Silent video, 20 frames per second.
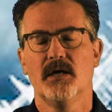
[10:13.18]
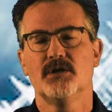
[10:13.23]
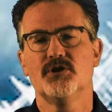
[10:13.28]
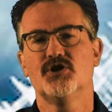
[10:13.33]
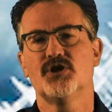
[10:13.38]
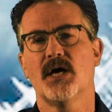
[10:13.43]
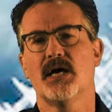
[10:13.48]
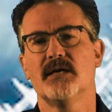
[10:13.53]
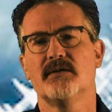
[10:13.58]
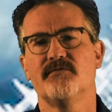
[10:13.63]

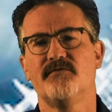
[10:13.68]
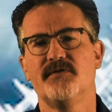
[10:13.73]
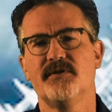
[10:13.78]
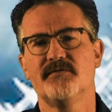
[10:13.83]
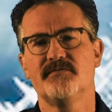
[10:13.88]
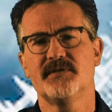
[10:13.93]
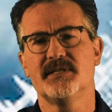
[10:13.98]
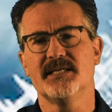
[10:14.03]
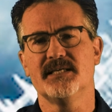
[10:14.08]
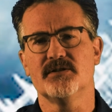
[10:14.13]
John
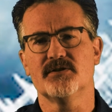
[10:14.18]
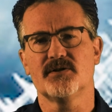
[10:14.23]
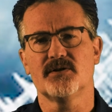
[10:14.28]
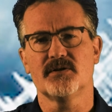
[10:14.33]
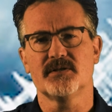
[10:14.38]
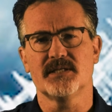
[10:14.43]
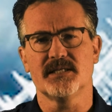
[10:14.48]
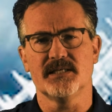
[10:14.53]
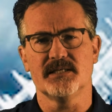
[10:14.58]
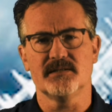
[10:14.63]

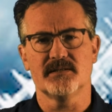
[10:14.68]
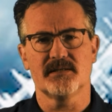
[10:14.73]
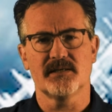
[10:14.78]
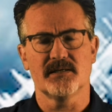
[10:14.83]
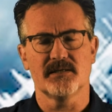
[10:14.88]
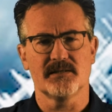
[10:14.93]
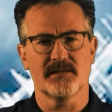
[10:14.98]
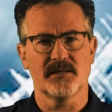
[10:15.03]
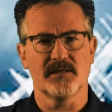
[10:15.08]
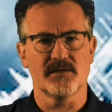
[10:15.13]
15:13
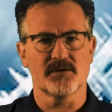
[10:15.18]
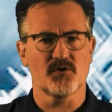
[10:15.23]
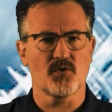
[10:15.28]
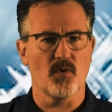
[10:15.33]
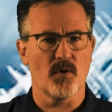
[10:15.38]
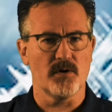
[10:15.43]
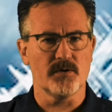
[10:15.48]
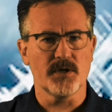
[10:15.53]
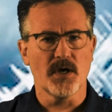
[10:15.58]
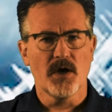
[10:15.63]
says this,
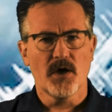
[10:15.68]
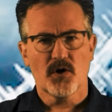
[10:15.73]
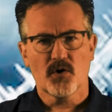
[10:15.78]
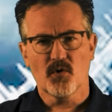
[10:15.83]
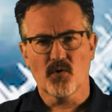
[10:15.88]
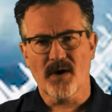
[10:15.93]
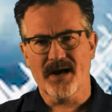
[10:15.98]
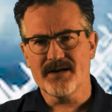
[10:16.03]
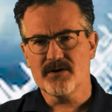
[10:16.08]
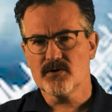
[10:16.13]
quote,
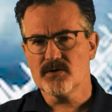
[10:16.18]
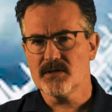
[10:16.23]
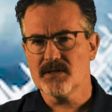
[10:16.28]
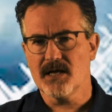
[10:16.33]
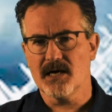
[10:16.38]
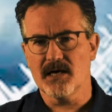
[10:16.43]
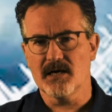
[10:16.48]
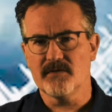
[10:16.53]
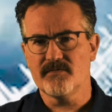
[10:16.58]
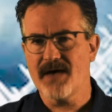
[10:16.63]
"Greater
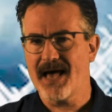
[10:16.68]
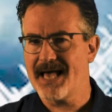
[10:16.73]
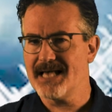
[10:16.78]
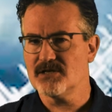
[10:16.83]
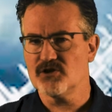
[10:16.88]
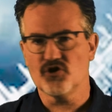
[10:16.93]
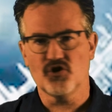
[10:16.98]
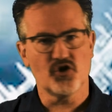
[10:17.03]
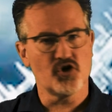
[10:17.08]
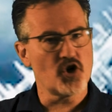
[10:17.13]
love
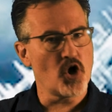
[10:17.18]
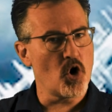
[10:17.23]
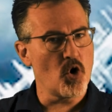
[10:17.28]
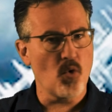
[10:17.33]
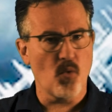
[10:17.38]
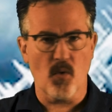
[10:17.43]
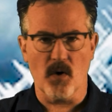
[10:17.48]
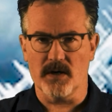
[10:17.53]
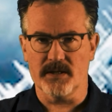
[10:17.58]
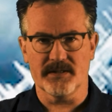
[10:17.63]
has no
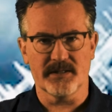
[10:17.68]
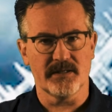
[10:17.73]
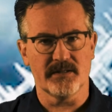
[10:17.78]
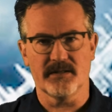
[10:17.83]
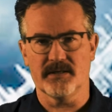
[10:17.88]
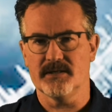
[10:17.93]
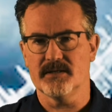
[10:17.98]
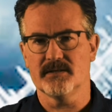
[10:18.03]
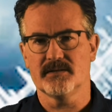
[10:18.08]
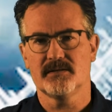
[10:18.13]
one than
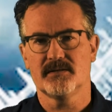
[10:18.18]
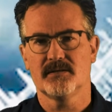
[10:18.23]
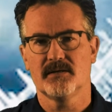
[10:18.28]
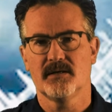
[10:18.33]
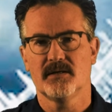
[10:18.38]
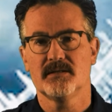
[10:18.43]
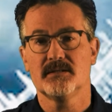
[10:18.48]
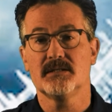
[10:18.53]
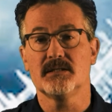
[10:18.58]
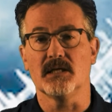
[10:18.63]
this,
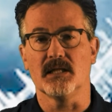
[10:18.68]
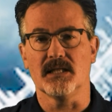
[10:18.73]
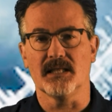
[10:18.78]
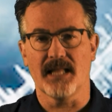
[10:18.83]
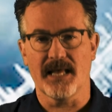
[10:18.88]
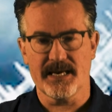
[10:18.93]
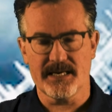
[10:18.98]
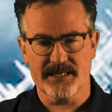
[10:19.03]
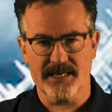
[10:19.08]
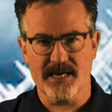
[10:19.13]
to
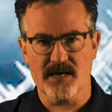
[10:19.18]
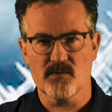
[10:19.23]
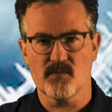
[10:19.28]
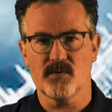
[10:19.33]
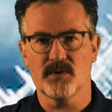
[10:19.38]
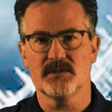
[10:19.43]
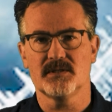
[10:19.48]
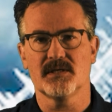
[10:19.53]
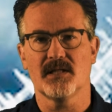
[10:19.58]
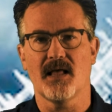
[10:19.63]
lay down
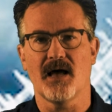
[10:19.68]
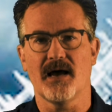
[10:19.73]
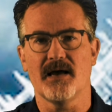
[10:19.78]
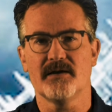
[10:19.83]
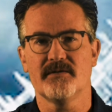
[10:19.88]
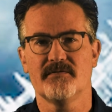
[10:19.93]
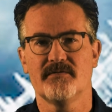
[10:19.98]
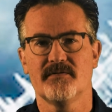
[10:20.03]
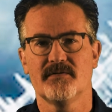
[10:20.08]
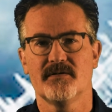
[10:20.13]
one's
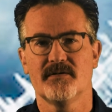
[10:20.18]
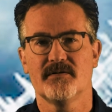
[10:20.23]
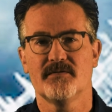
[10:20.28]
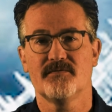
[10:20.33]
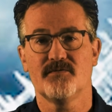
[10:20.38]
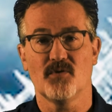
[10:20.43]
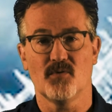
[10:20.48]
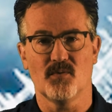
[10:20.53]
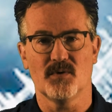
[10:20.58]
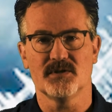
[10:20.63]
life
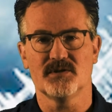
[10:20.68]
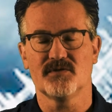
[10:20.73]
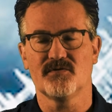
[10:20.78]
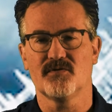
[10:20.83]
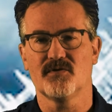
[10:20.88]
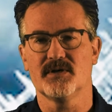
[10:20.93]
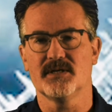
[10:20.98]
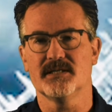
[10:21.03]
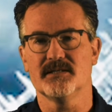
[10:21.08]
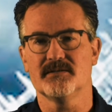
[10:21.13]
for one's
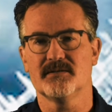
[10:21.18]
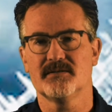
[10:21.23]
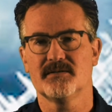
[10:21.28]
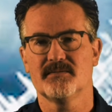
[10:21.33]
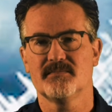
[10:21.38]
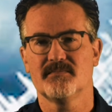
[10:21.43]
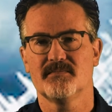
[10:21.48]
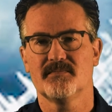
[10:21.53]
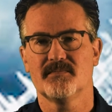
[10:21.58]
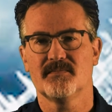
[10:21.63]
friends,"
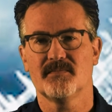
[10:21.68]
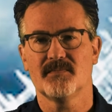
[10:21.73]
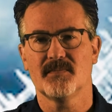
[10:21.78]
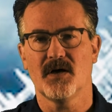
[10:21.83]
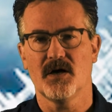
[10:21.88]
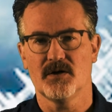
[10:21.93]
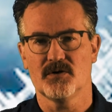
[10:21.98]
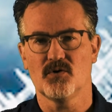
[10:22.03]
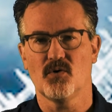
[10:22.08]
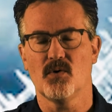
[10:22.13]

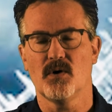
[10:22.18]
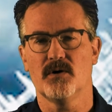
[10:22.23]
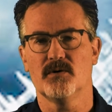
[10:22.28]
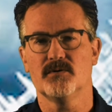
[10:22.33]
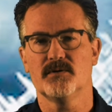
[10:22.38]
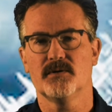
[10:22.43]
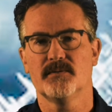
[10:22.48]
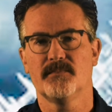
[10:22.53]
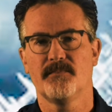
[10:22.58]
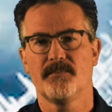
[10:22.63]
unquote.